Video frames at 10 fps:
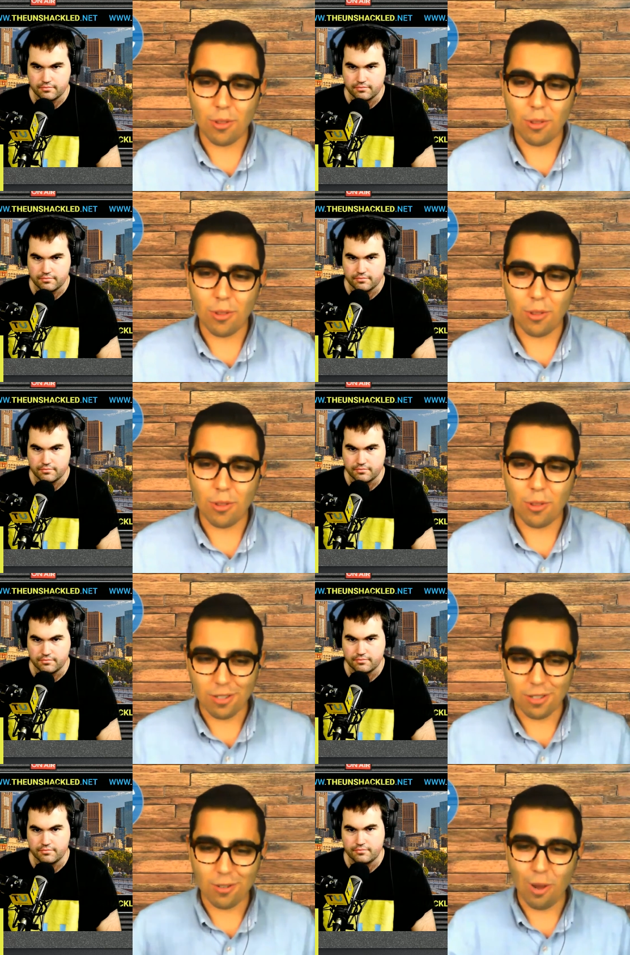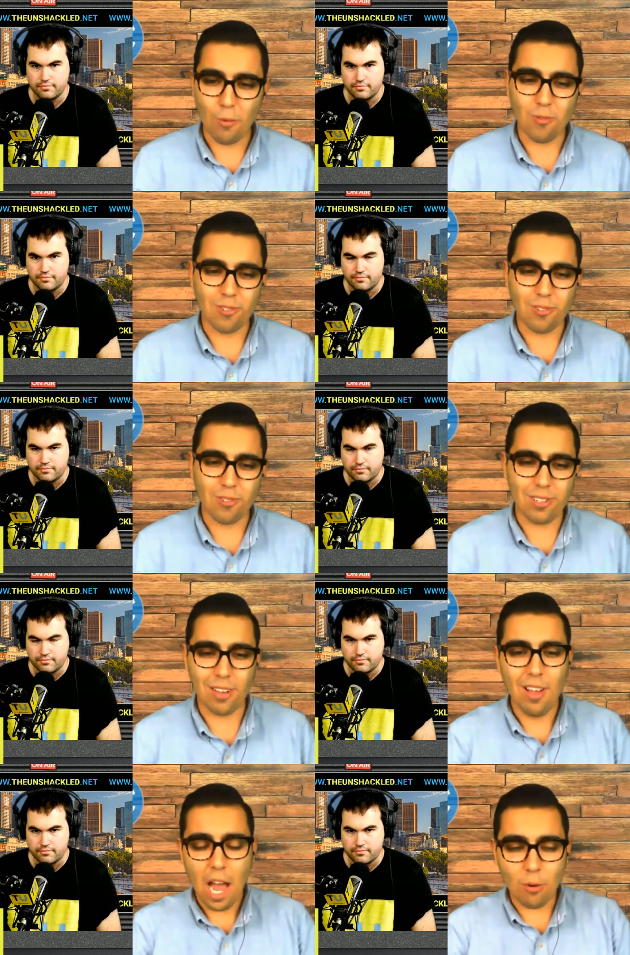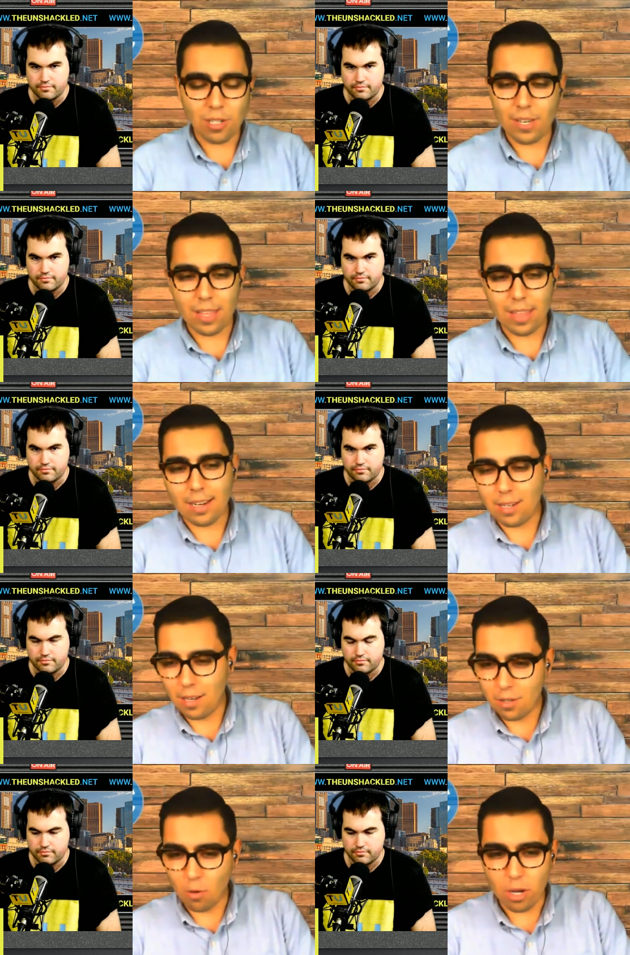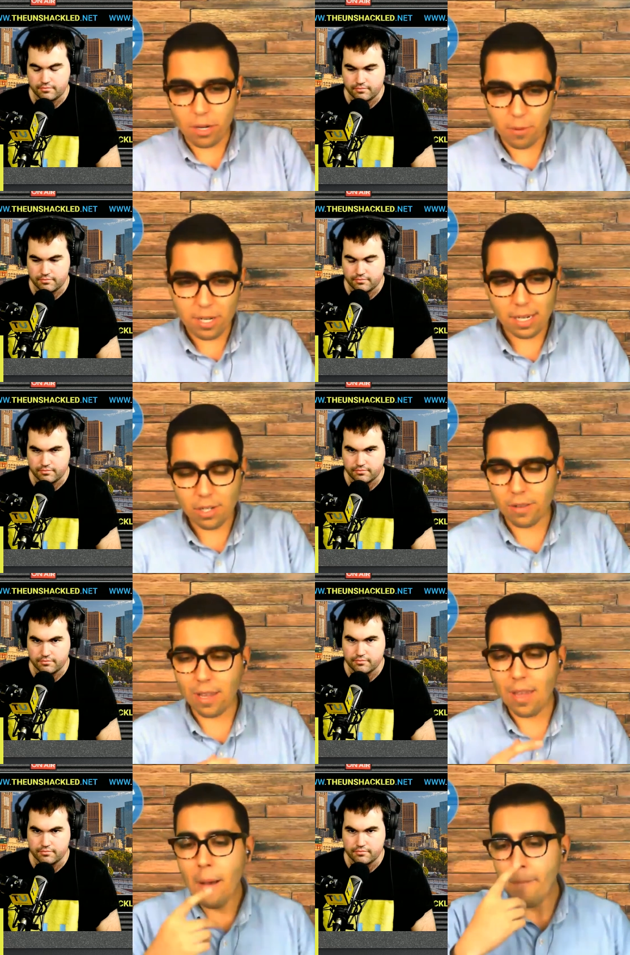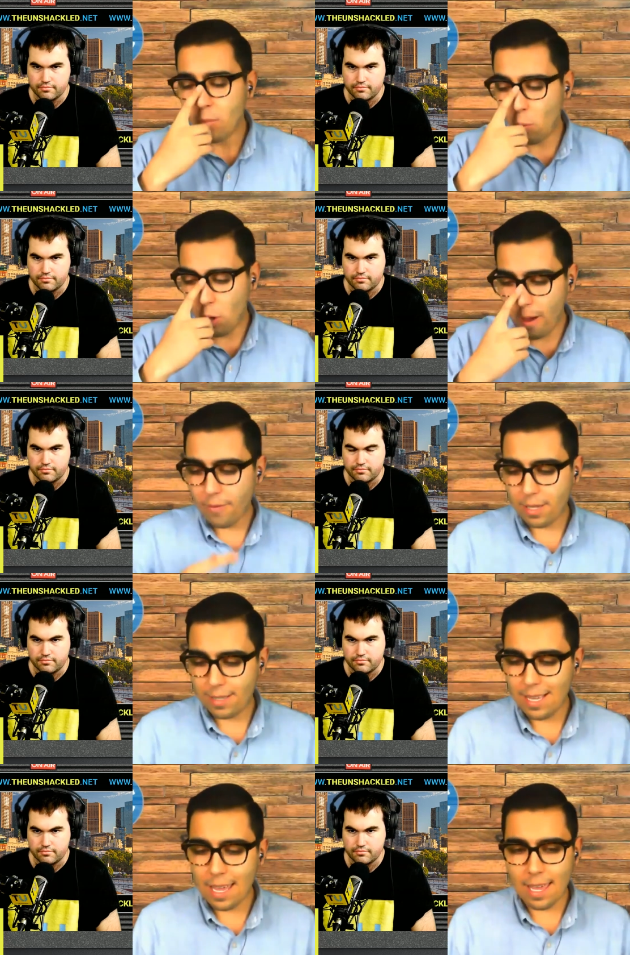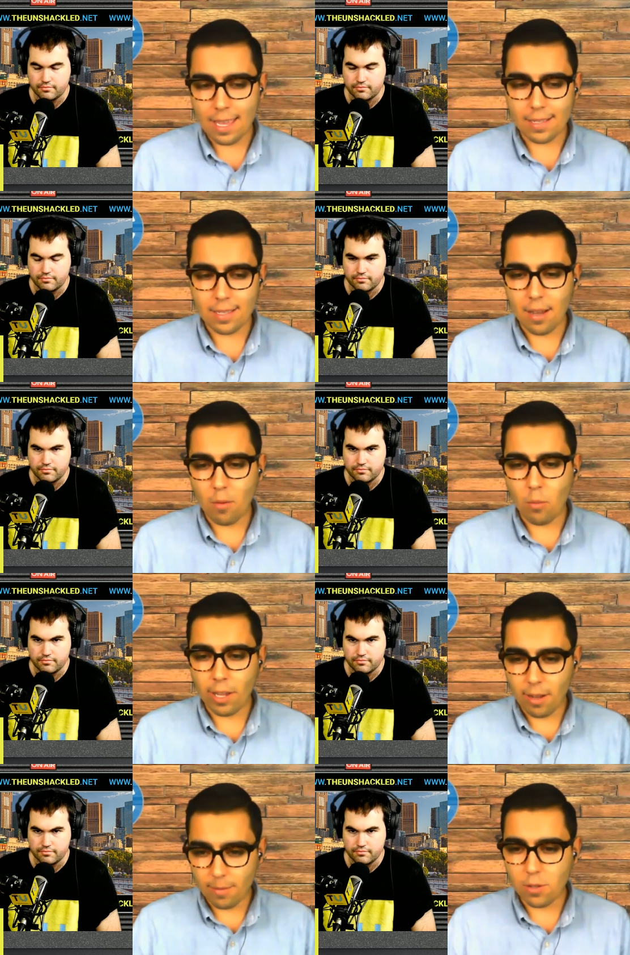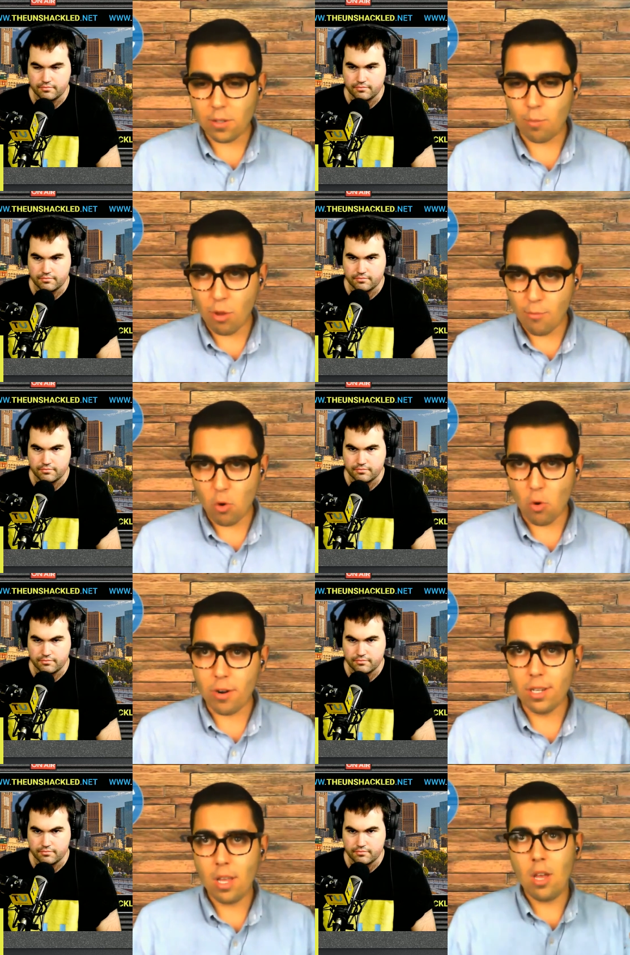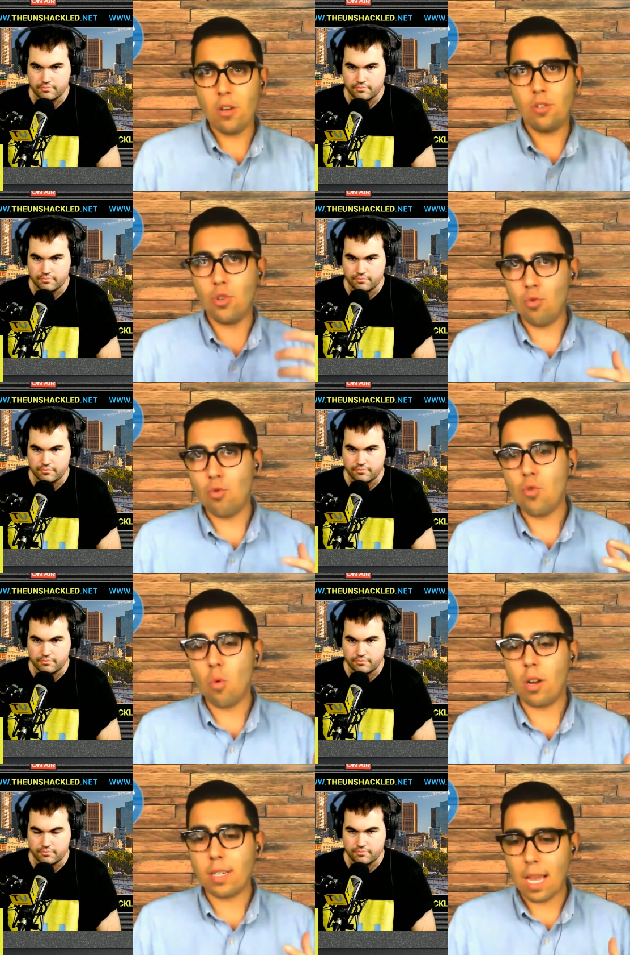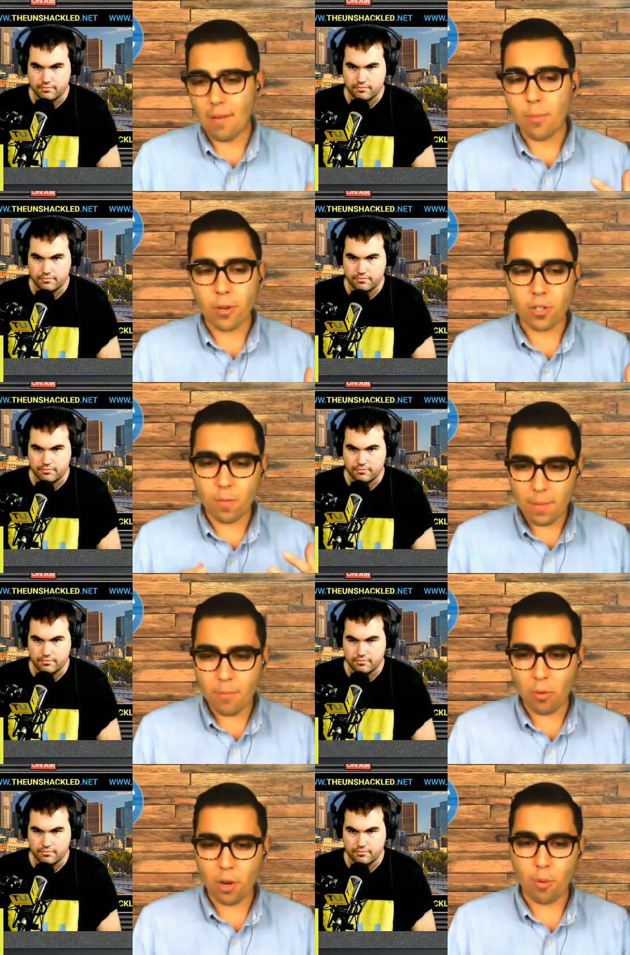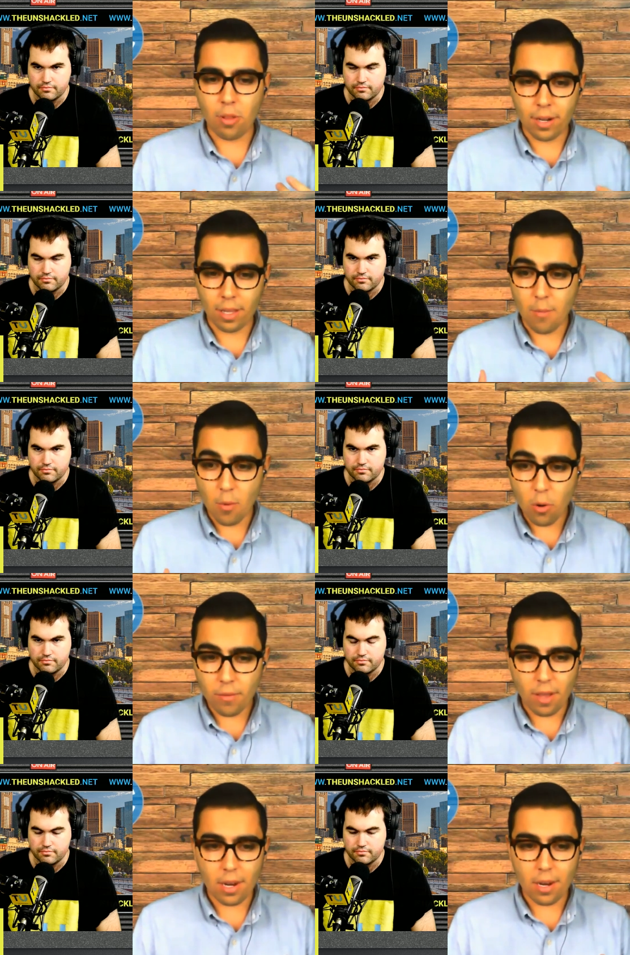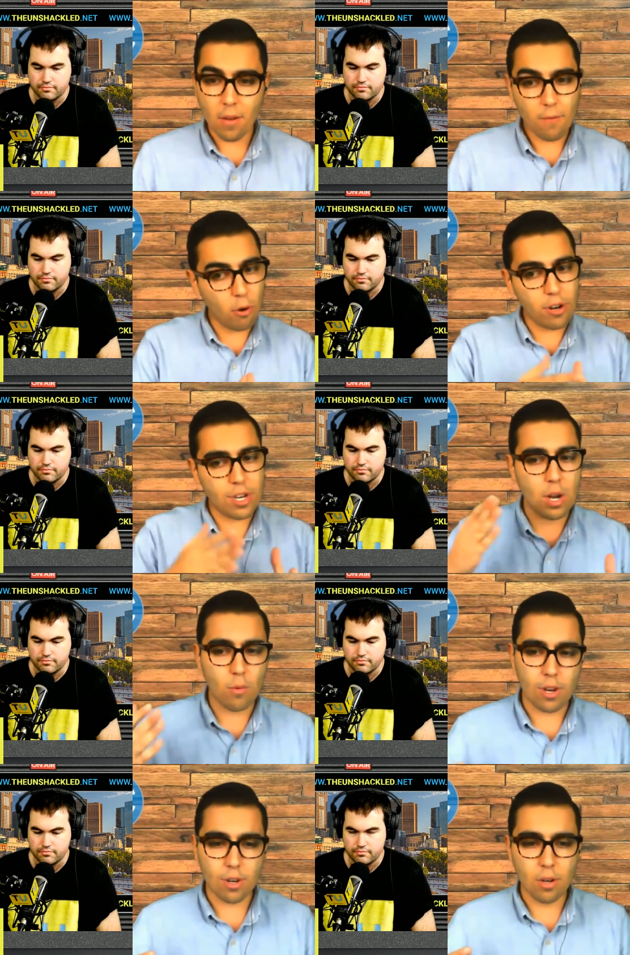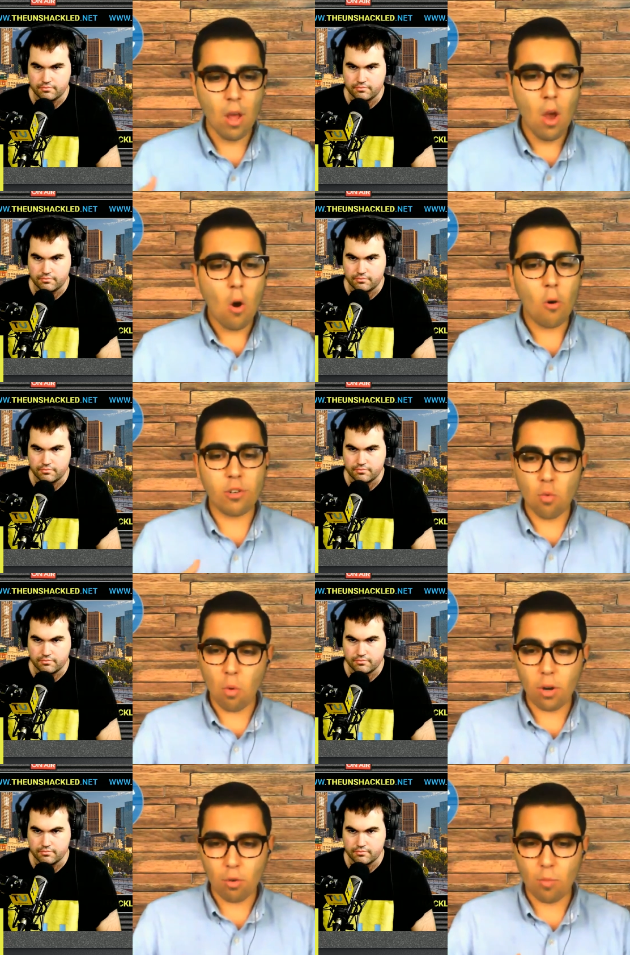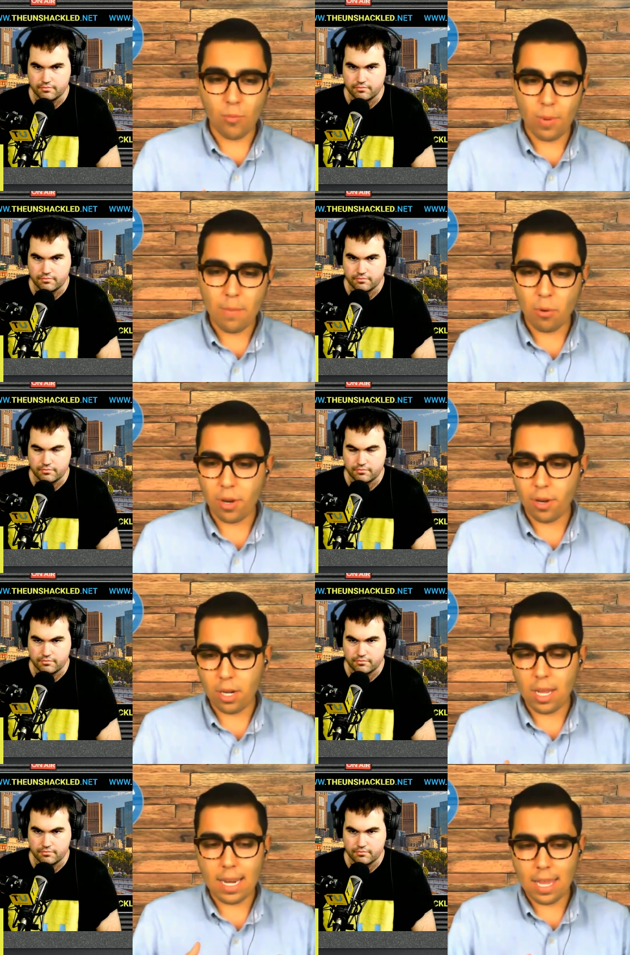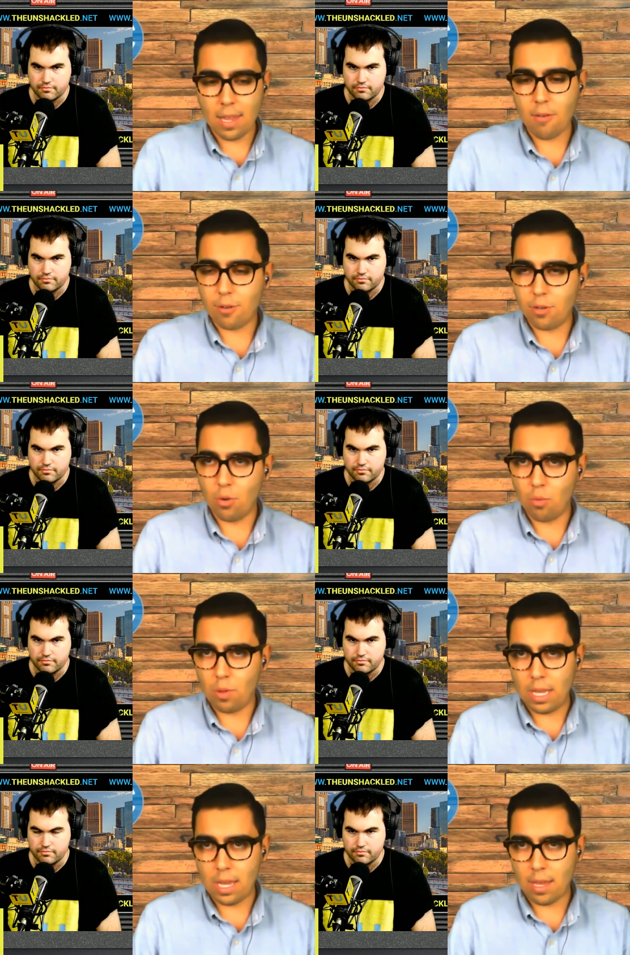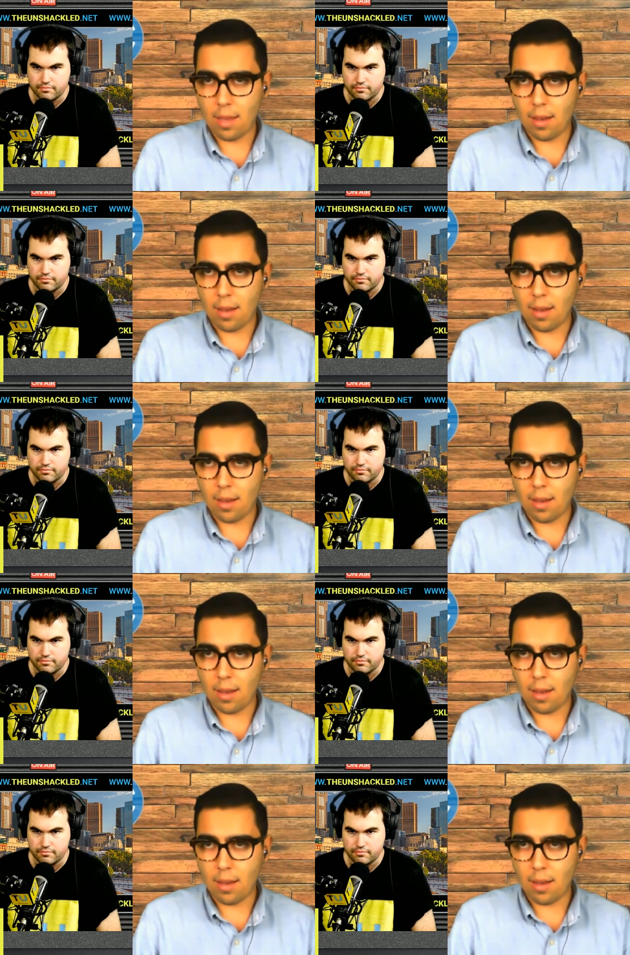Speaker 1: so I won't I won't dive into that too much. But essentially, what you have to see is when it comes to the Supreme Court, do you want to have a bunch of people that are politically motivated for a generation, or do you want a group of people that are going to adhere to the uh,